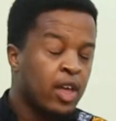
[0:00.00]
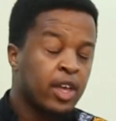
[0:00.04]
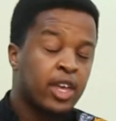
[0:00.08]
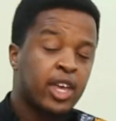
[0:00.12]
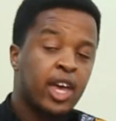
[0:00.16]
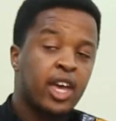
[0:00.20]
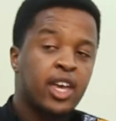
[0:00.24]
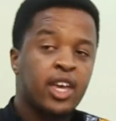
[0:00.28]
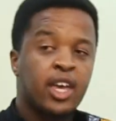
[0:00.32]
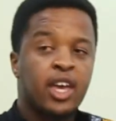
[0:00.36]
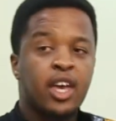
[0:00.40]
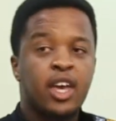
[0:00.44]

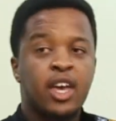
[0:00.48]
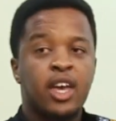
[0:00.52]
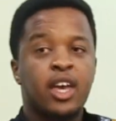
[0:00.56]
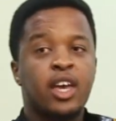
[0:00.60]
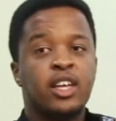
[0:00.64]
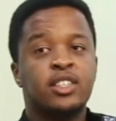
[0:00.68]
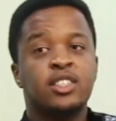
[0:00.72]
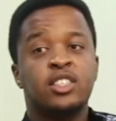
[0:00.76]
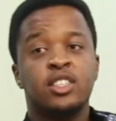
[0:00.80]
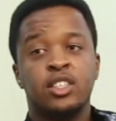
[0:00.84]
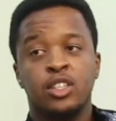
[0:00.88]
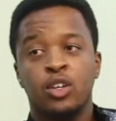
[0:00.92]

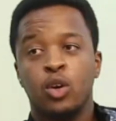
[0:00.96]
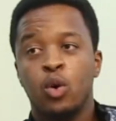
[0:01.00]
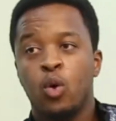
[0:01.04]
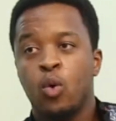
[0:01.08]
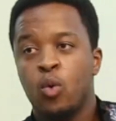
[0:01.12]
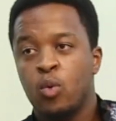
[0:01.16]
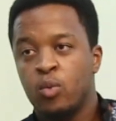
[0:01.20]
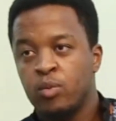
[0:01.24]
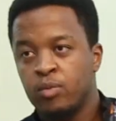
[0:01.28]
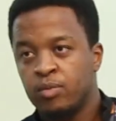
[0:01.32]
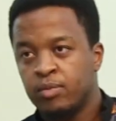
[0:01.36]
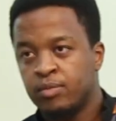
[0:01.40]

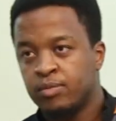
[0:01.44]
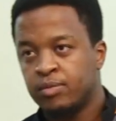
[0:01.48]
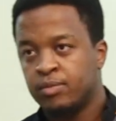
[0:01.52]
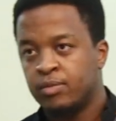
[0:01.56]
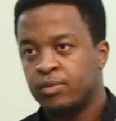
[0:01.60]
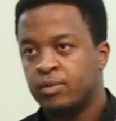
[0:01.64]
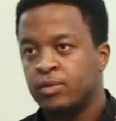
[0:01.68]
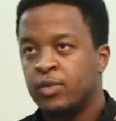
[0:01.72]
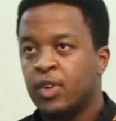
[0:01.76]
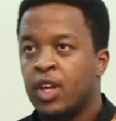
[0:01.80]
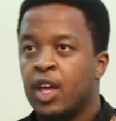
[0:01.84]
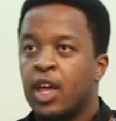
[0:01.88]
KANCO,
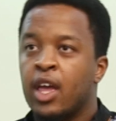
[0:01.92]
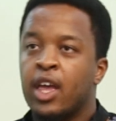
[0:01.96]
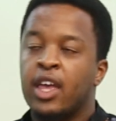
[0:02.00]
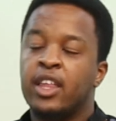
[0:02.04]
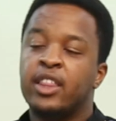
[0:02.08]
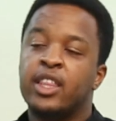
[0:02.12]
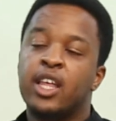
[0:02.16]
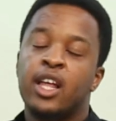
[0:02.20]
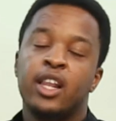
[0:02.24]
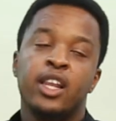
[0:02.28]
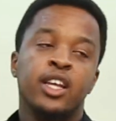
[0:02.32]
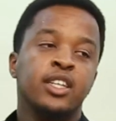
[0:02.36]

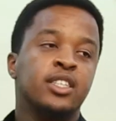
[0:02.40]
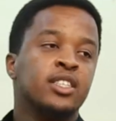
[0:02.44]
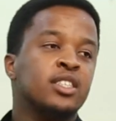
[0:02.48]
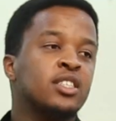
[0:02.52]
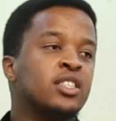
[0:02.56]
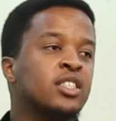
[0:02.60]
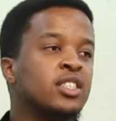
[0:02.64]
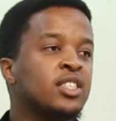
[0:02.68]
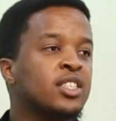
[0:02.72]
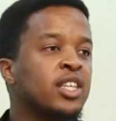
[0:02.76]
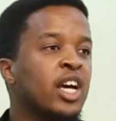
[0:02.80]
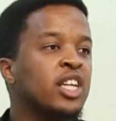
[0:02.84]
in their
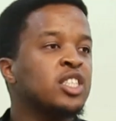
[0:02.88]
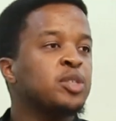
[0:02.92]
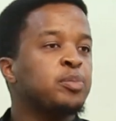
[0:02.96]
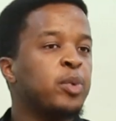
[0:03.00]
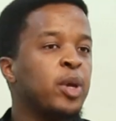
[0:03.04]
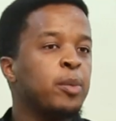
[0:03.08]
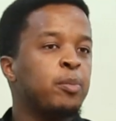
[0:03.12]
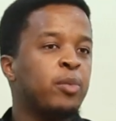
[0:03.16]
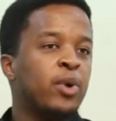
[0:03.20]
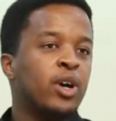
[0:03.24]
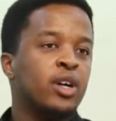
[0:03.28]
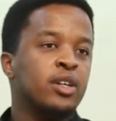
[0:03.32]
latest research
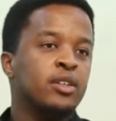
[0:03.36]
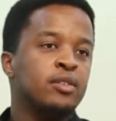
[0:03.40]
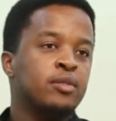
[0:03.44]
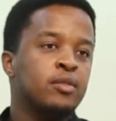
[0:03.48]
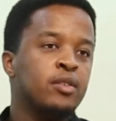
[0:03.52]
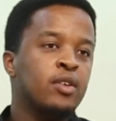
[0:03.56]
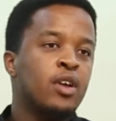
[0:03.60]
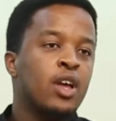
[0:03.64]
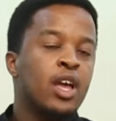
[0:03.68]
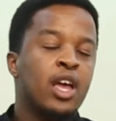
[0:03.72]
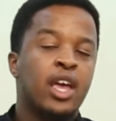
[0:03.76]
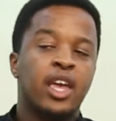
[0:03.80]
paper,
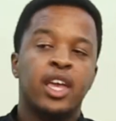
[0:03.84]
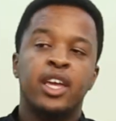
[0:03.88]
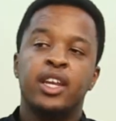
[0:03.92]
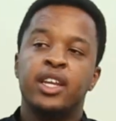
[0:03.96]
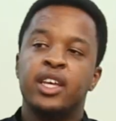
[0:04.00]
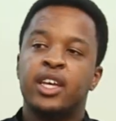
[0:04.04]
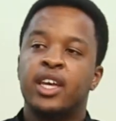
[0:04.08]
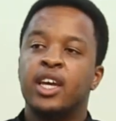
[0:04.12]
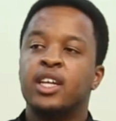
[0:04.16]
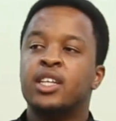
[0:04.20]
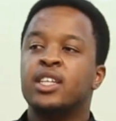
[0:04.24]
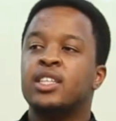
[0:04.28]

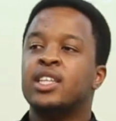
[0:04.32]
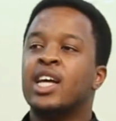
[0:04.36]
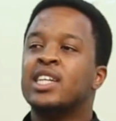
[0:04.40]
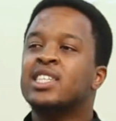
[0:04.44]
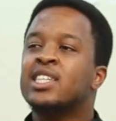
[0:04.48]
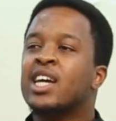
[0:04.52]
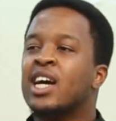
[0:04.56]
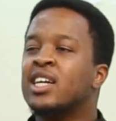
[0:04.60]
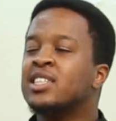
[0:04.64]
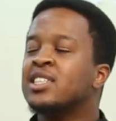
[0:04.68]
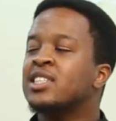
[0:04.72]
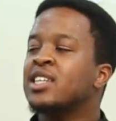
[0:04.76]
indicated
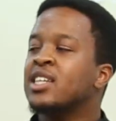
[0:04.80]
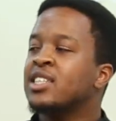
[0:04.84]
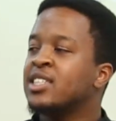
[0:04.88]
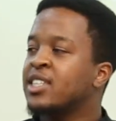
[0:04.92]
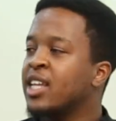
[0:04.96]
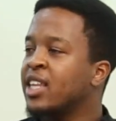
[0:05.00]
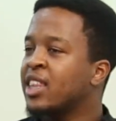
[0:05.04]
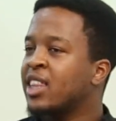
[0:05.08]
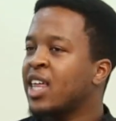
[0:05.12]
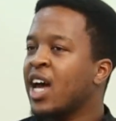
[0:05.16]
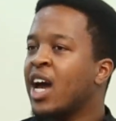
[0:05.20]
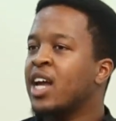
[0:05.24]
that cancer is
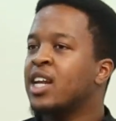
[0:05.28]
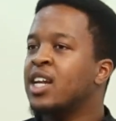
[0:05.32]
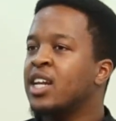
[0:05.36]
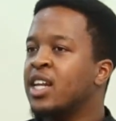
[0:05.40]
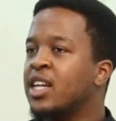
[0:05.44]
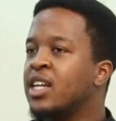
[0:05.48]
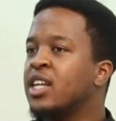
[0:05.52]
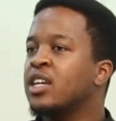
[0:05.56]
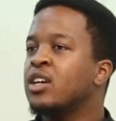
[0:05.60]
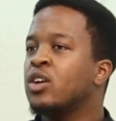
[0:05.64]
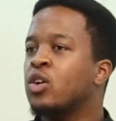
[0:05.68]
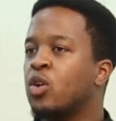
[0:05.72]
the 3rd
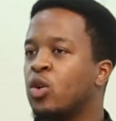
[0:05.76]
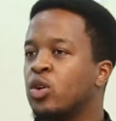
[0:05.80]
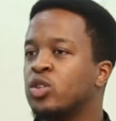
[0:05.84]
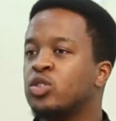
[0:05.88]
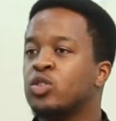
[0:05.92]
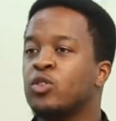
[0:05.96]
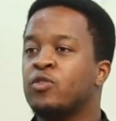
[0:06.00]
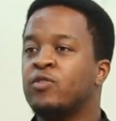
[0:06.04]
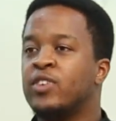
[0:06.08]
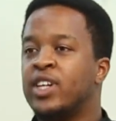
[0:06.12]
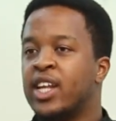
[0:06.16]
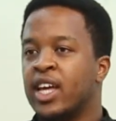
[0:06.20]
leading cause
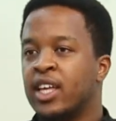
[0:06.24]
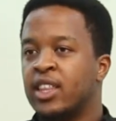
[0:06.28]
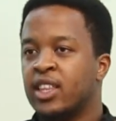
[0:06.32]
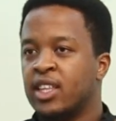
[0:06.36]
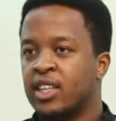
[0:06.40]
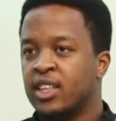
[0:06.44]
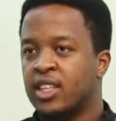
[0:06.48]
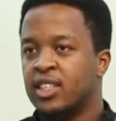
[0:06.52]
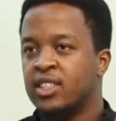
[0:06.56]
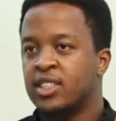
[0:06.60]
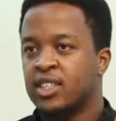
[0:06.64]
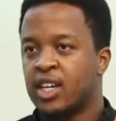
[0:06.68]
of death
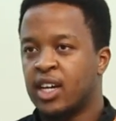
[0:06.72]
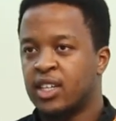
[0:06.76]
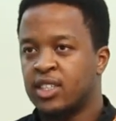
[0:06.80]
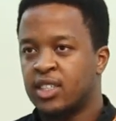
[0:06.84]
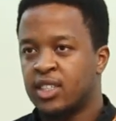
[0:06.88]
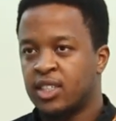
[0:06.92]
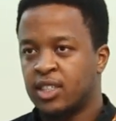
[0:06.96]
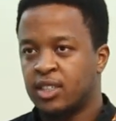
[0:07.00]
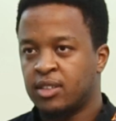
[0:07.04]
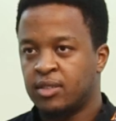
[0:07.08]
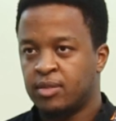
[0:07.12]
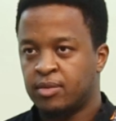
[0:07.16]
in this
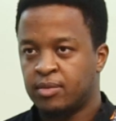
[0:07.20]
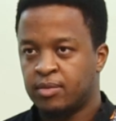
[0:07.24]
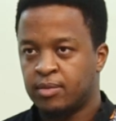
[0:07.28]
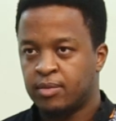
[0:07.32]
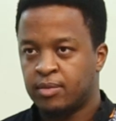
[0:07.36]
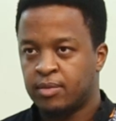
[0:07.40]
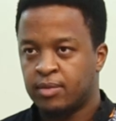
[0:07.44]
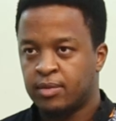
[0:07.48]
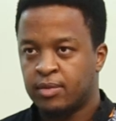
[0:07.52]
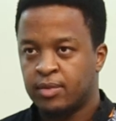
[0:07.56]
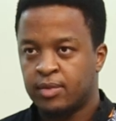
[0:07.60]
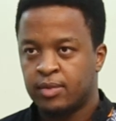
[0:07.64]
country.
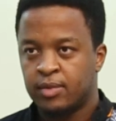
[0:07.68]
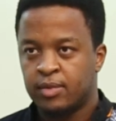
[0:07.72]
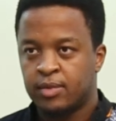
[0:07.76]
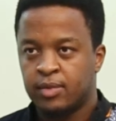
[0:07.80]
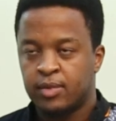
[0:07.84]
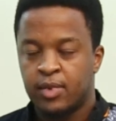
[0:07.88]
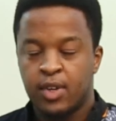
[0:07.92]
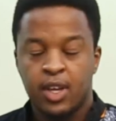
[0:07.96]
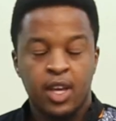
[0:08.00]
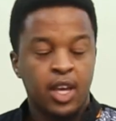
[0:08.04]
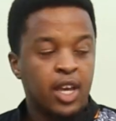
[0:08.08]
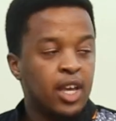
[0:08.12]

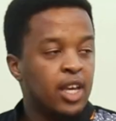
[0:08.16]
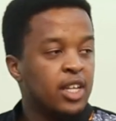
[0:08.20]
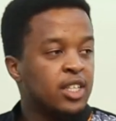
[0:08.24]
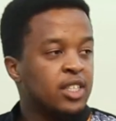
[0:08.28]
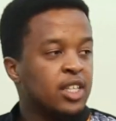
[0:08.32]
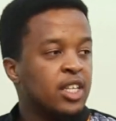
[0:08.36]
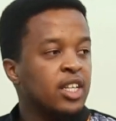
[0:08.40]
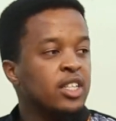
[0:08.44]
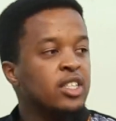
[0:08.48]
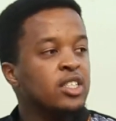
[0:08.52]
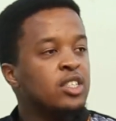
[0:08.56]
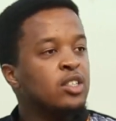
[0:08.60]
It
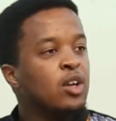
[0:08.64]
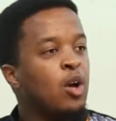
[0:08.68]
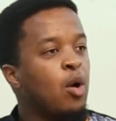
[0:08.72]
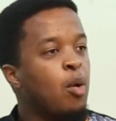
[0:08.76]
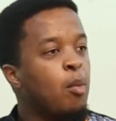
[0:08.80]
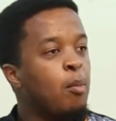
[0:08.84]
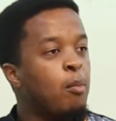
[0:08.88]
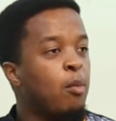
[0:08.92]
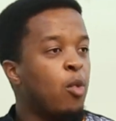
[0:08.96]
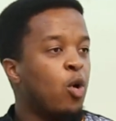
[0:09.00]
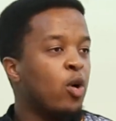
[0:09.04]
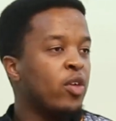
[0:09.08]
kills
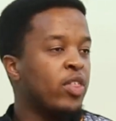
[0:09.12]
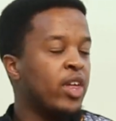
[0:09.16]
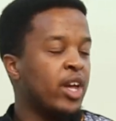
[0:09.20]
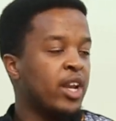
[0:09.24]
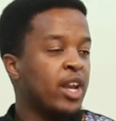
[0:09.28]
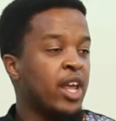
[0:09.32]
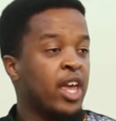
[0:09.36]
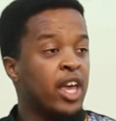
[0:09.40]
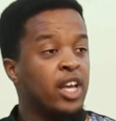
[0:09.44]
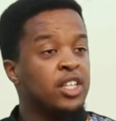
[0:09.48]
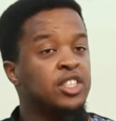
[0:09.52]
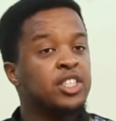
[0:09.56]
more
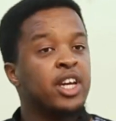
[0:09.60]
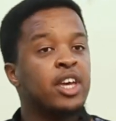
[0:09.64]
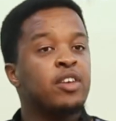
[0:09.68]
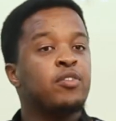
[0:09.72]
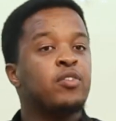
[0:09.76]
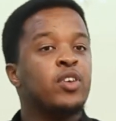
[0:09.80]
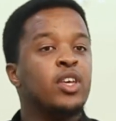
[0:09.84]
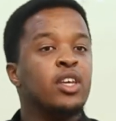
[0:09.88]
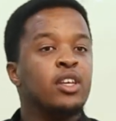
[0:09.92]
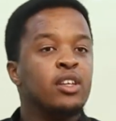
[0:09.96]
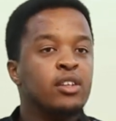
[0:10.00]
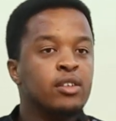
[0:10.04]
than
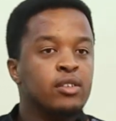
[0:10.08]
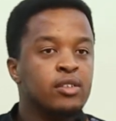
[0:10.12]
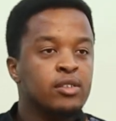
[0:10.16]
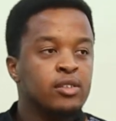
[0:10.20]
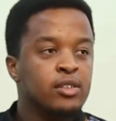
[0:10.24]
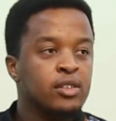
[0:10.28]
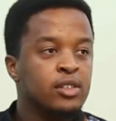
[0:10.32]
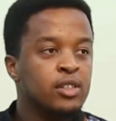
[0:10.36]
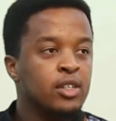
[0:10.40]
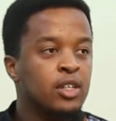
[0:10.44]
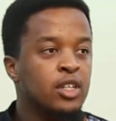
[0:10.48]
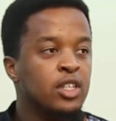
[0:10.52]
HIV,
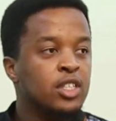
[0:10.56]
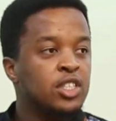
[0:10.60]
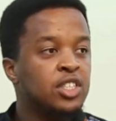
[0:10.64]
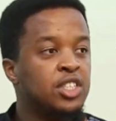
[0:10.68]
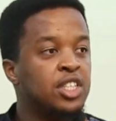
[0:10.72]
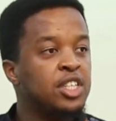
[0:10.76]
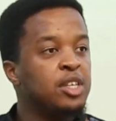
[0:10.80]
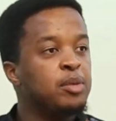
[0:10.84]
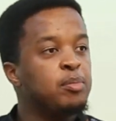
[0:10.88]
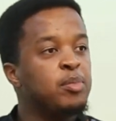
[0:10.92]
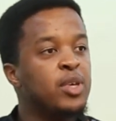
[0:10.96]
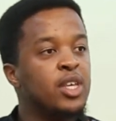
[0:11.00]

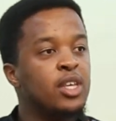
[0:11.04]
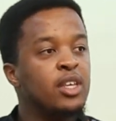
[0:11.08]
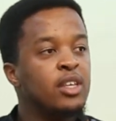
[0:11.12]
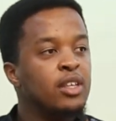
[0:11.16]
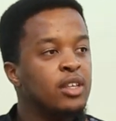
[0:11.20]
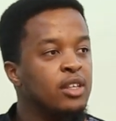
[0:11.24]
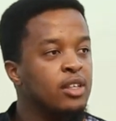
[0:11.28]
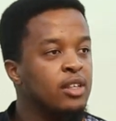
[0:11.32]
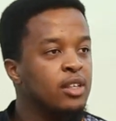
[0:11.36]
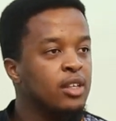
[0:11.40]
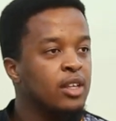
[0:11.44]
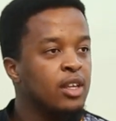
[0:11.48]

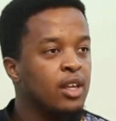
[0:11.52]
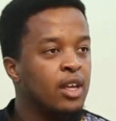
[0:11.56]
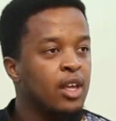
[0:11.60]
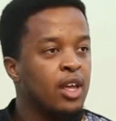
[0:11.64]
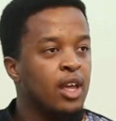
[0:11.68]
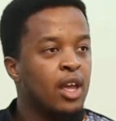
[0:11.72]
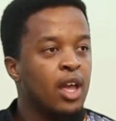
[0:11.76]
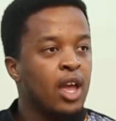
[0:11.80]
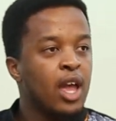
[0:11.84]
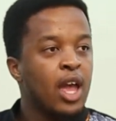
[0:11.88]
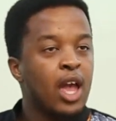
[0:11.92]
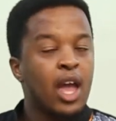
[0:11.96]
TB,
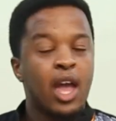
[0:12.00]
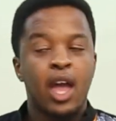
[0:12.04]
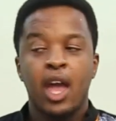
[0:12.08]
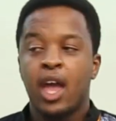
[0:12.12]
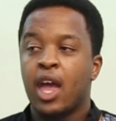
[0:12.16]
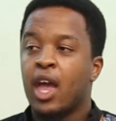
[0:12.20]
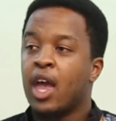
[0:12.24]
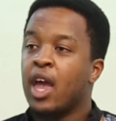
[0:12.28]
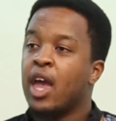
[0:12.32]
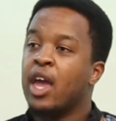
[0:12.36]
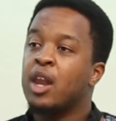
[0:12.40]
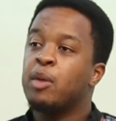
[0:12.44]

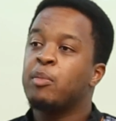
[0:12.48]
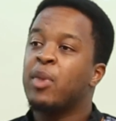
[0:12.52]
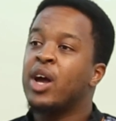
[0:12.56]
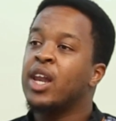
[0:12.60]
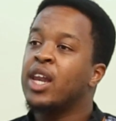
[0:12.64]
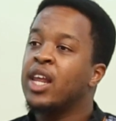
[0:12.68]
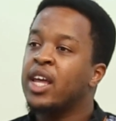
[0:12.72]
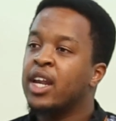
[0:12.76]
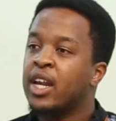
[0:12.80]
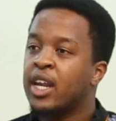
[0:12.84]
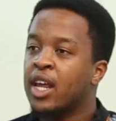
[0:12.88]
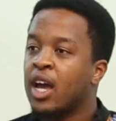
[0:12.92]
and
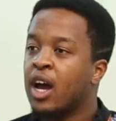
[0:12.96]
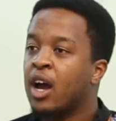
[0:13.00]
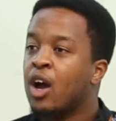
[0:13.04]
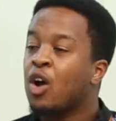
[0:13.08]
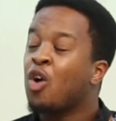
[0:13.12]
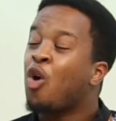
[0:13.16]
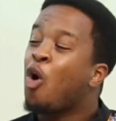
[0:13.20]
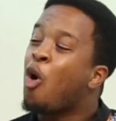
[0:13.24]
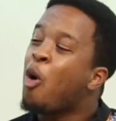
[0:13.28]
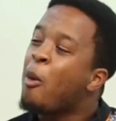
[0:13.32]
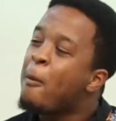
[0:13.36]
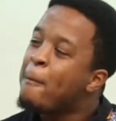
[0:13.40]
malaria
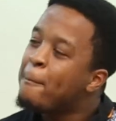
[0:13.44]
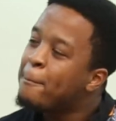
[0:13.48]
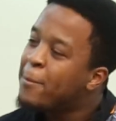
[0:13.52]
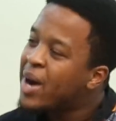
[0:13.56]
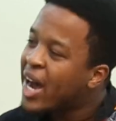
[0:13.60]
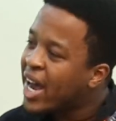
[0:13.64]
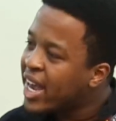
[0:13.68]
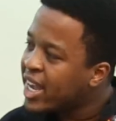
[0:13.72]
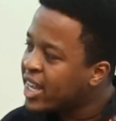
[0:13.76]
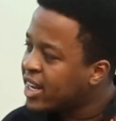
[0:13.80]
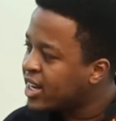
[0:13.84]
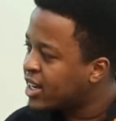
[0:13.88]

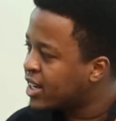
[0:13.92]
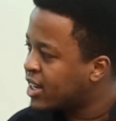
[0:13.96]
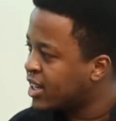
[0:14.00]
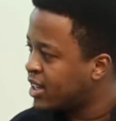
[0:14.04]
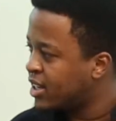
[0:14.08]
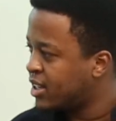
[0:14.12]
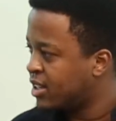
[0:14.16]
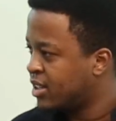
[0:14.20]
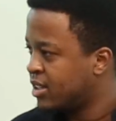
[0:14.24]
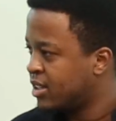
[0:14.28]
combined.